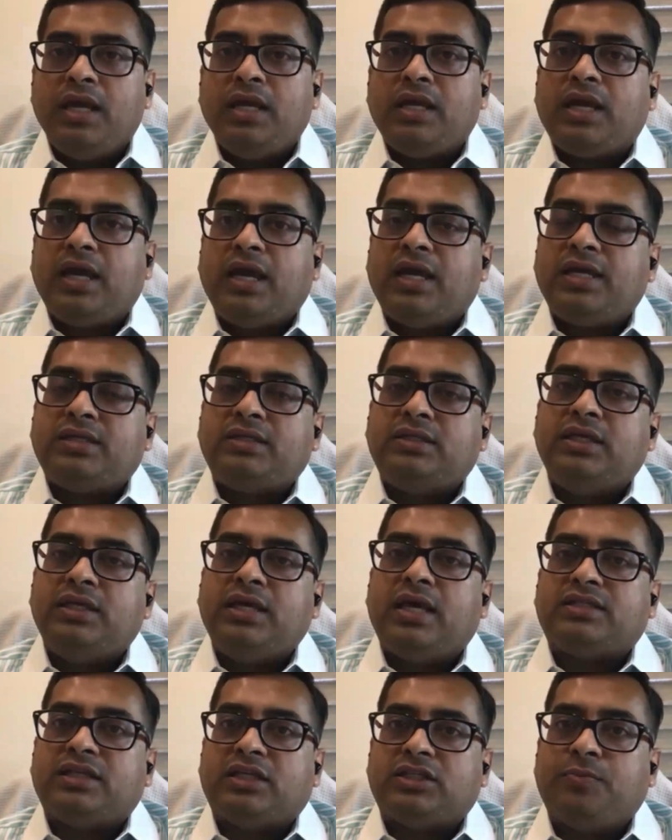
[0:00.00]
In
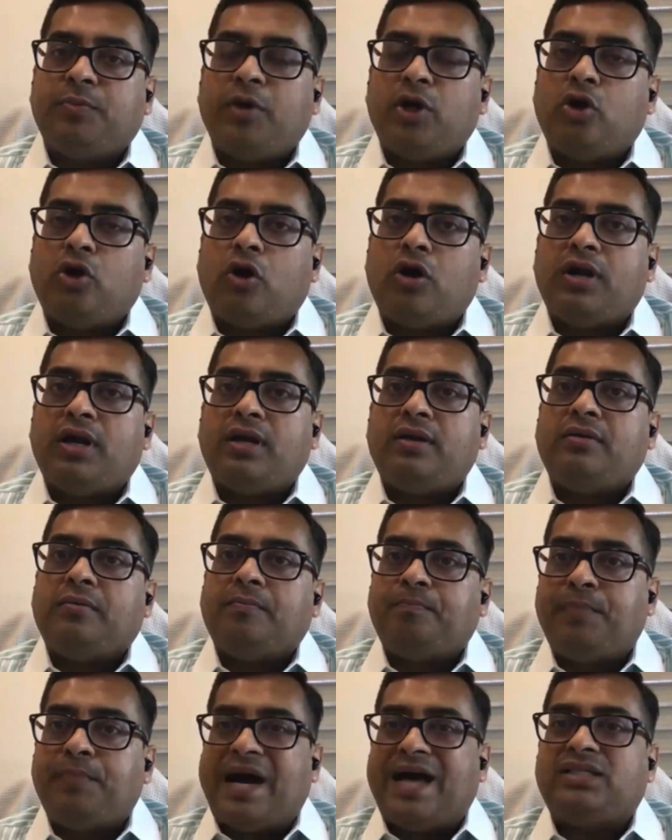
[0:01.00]
case the assessment
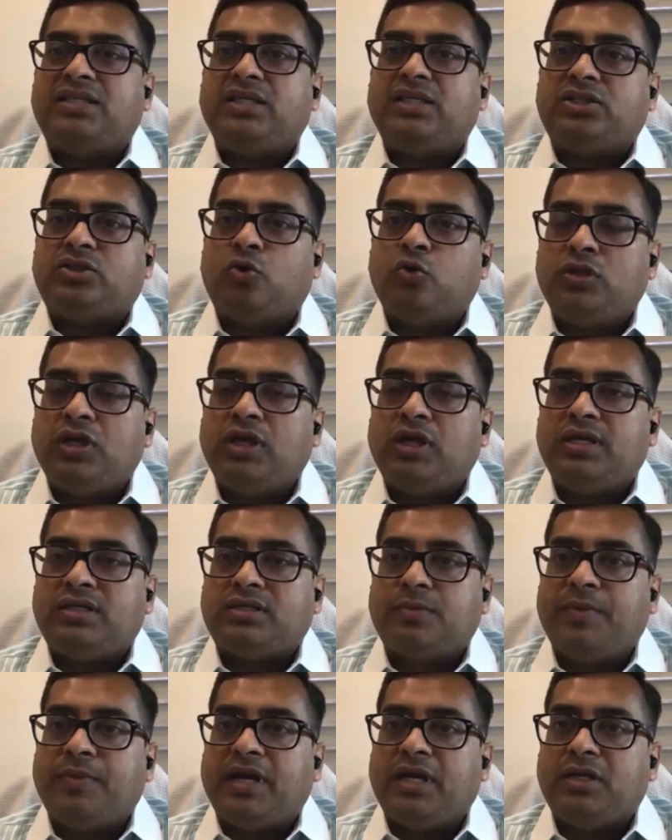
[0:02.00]
order passes through
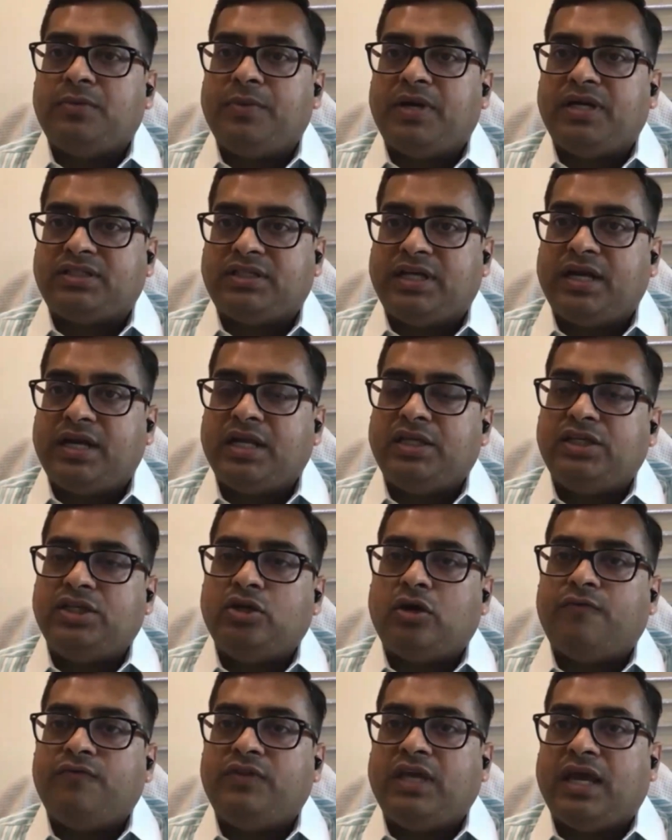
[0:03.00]
the risk management
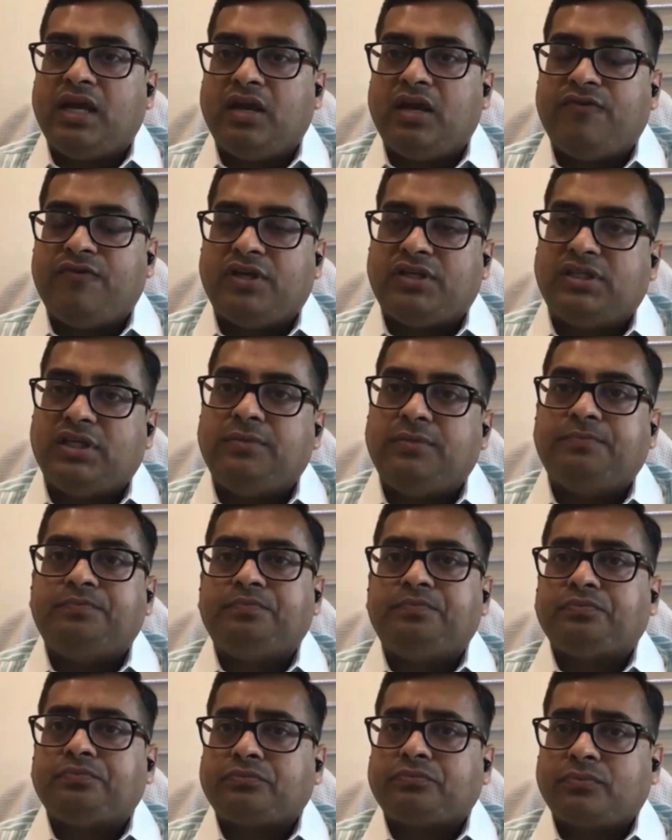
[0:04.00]
strategy of the
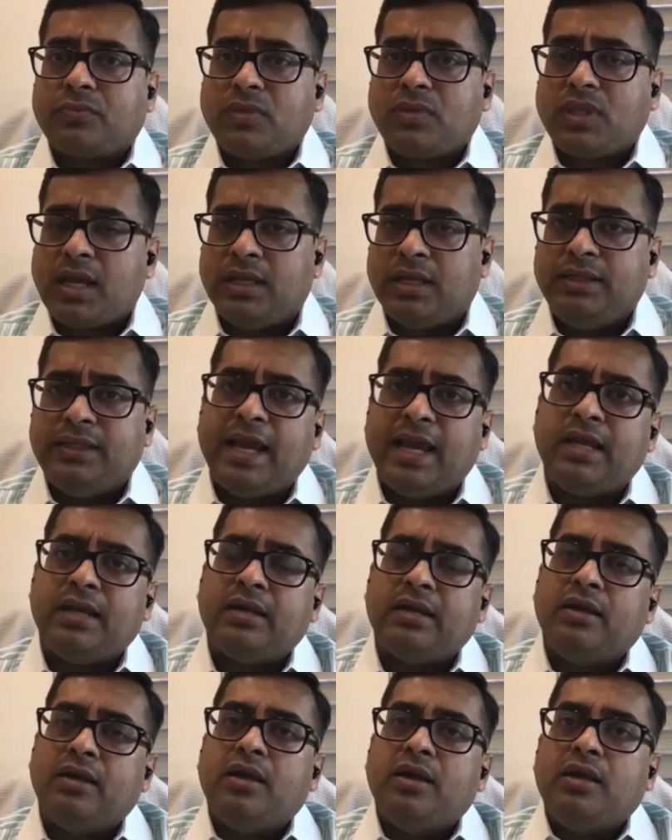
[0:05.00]
NFAC,
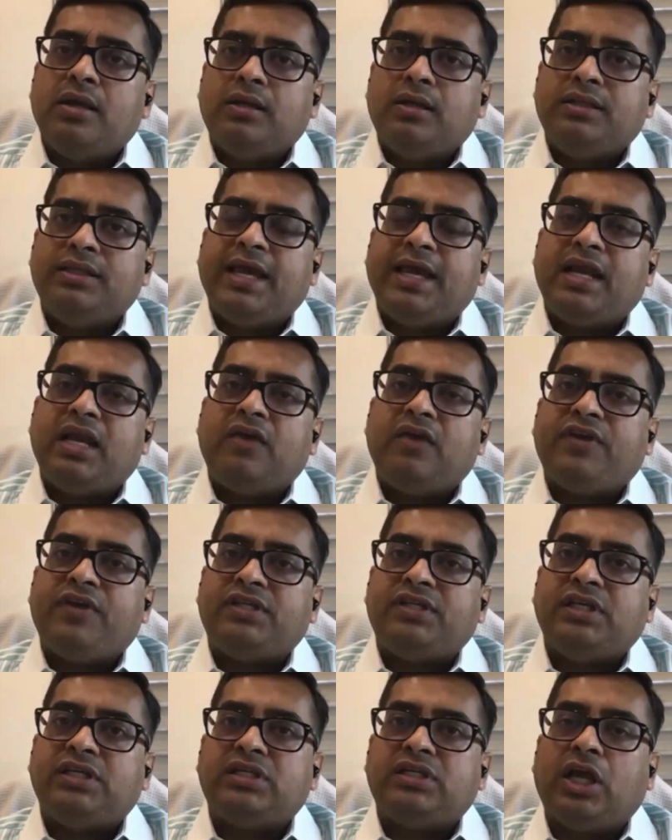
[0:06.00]
then the
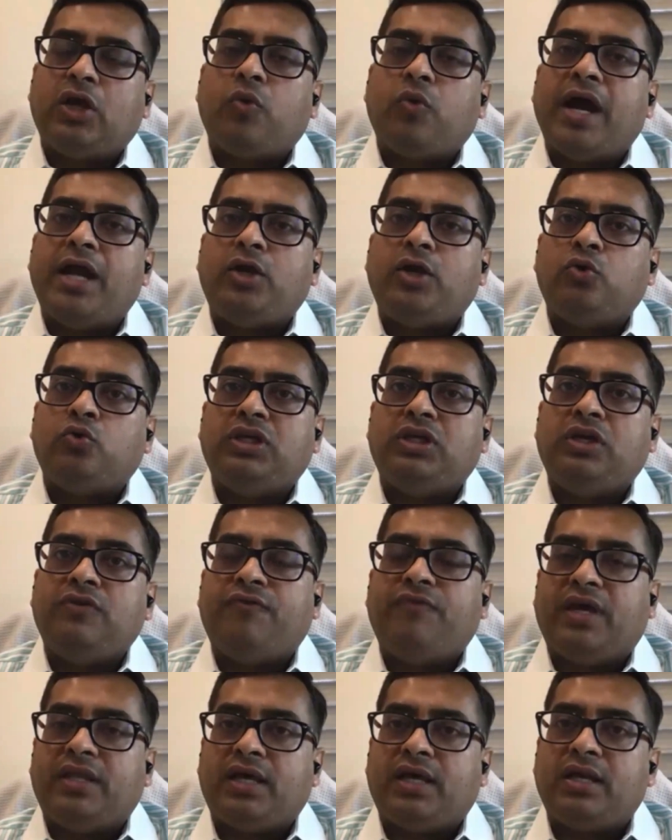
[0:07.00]
NFAC is required to
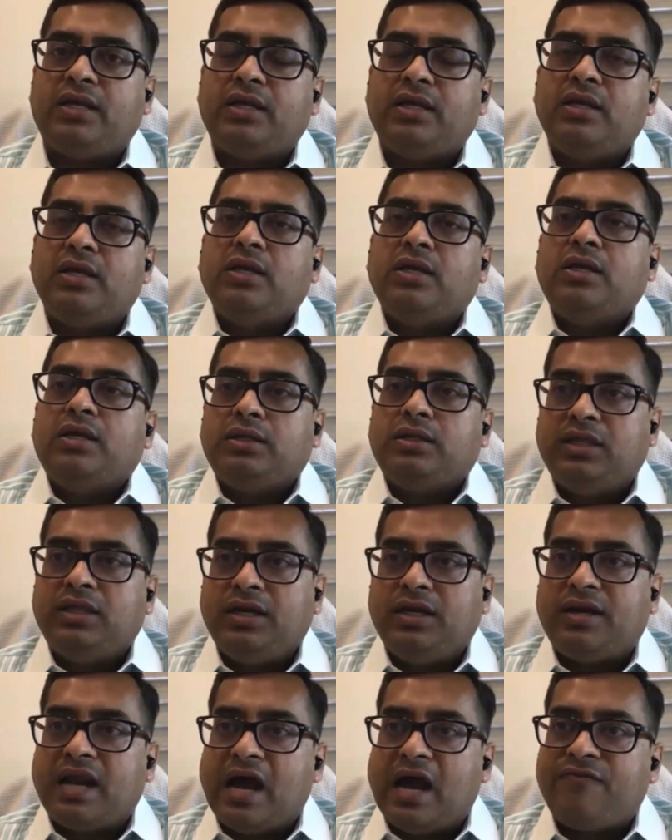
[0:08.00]
see whether
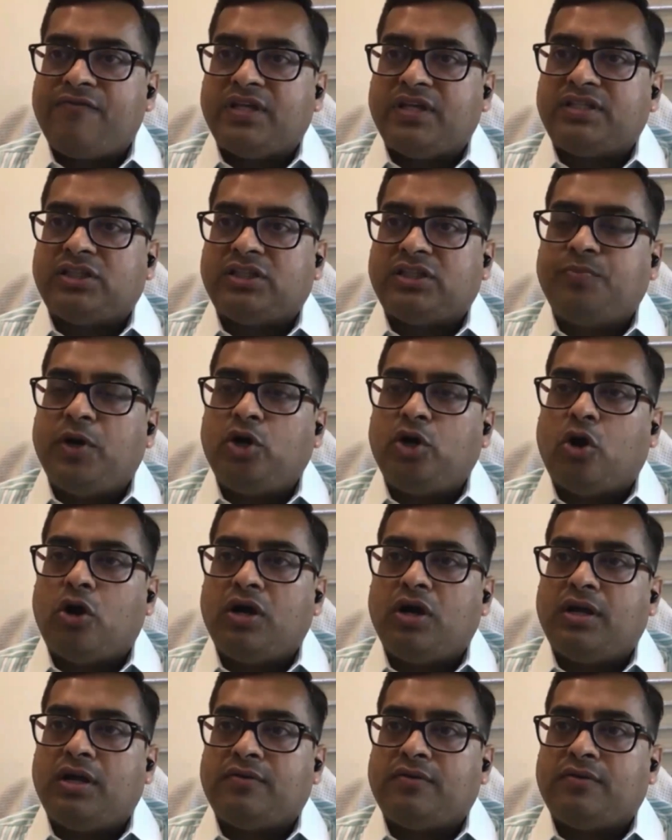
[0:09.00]
the draft
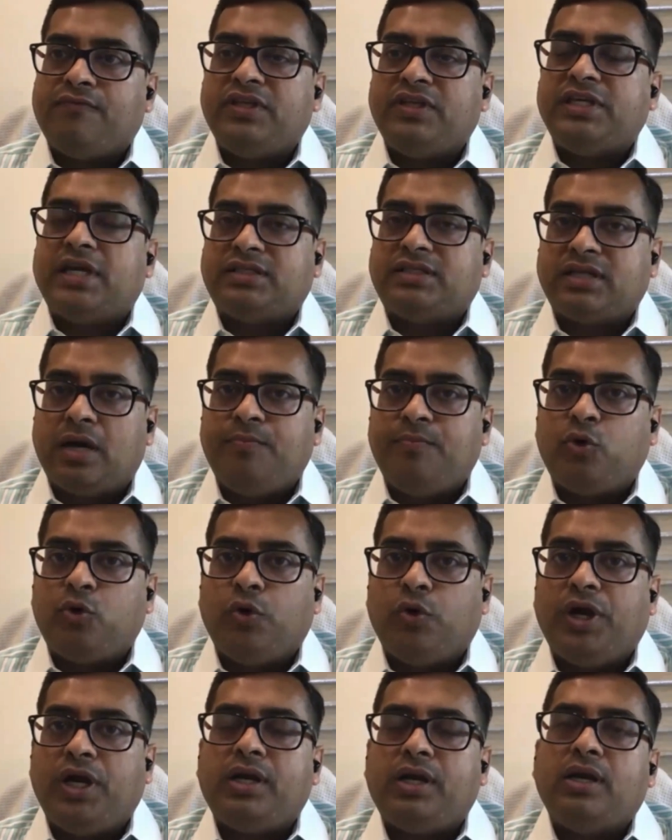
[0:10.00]
assessment order which has
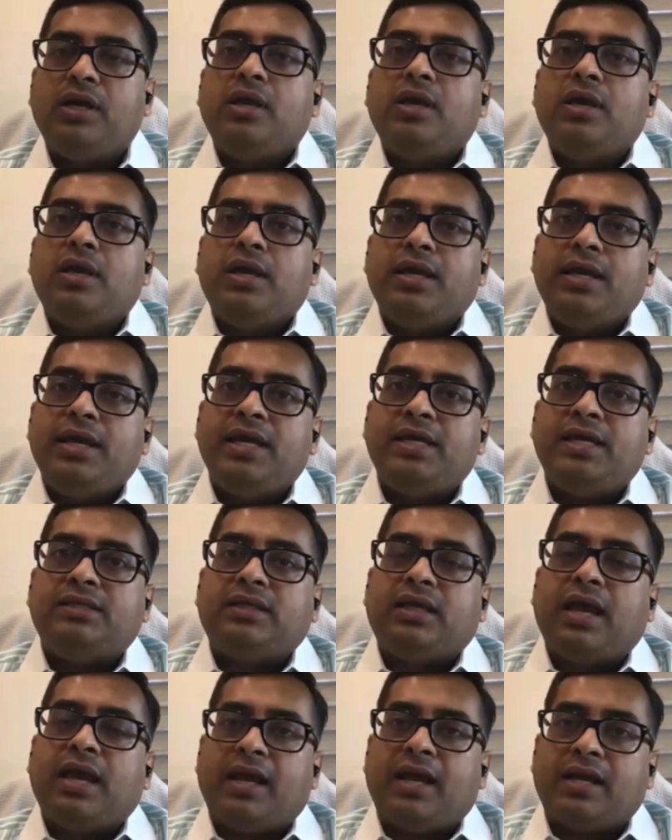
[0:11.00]
come to it
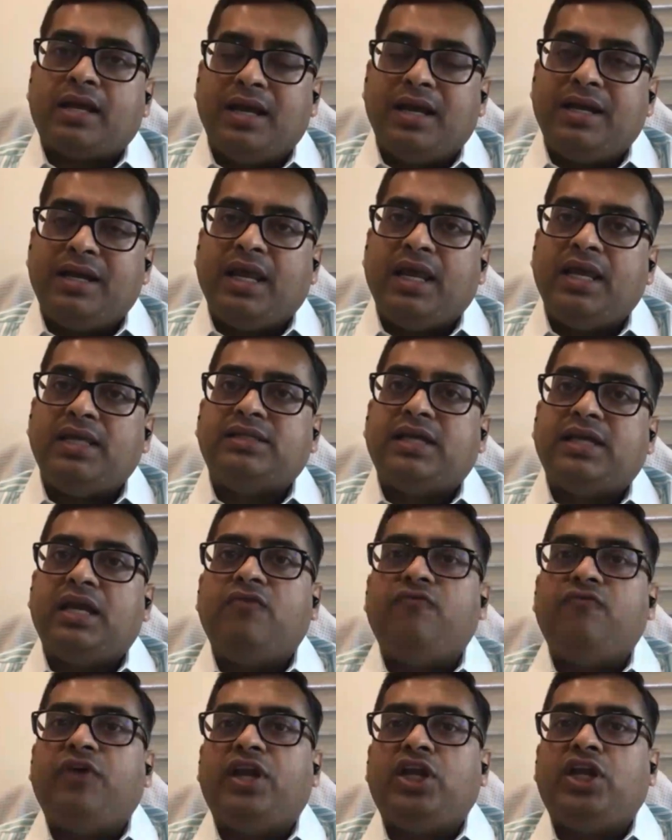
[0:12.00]
is
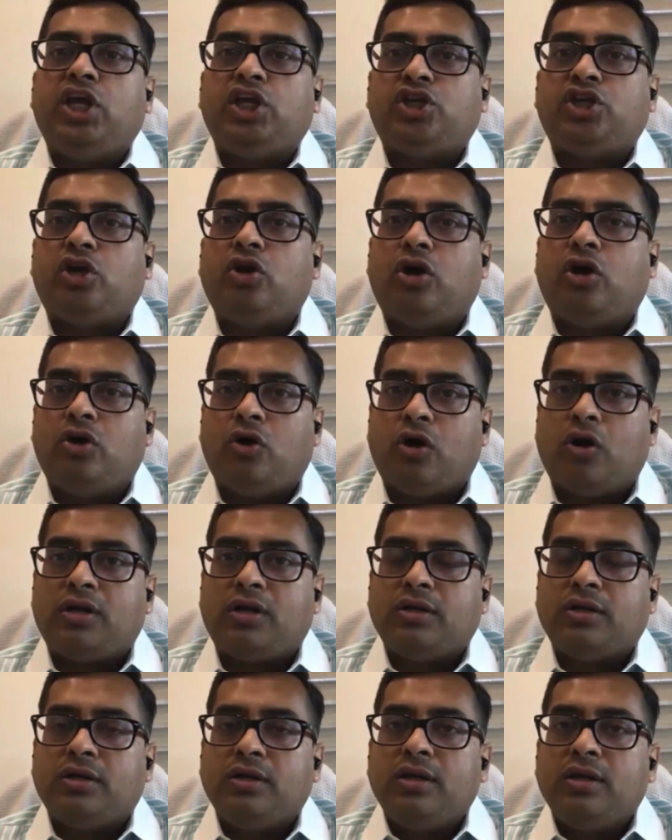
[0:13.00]
contains any variation or
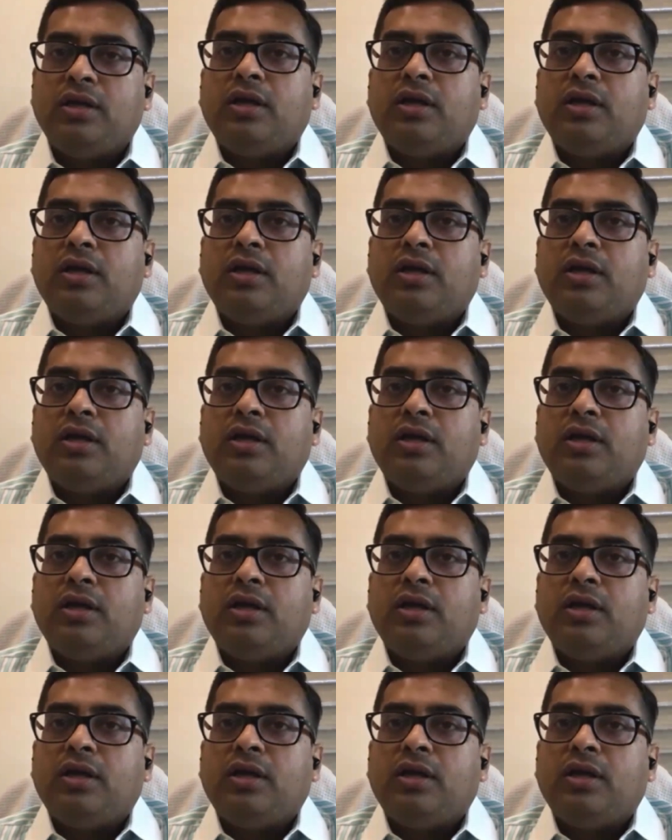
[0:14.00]
not.